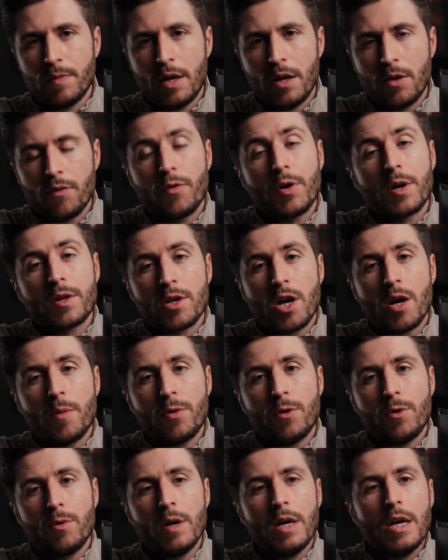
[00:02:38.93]
For
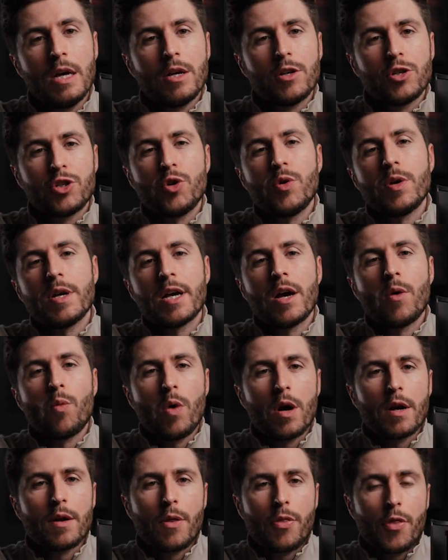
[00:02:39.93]
example, shooting at
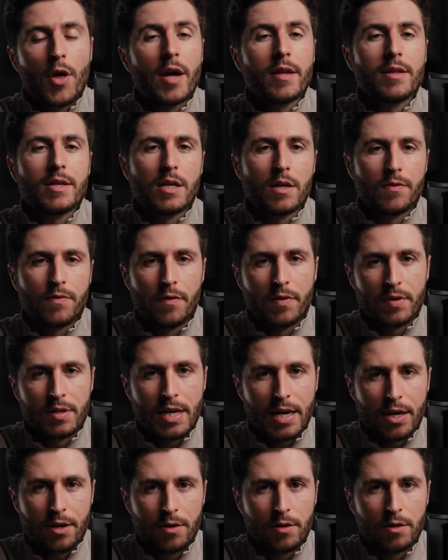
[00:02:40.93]
1/30th of a
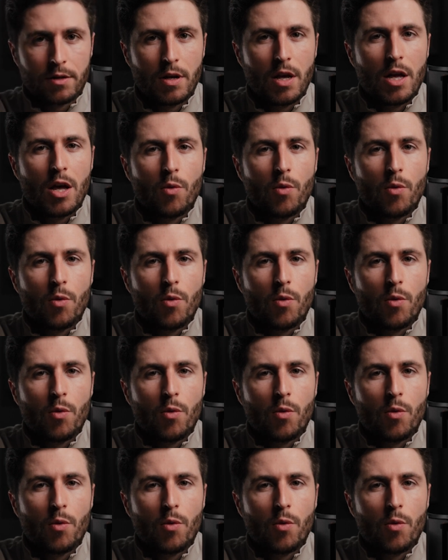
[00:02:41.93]
second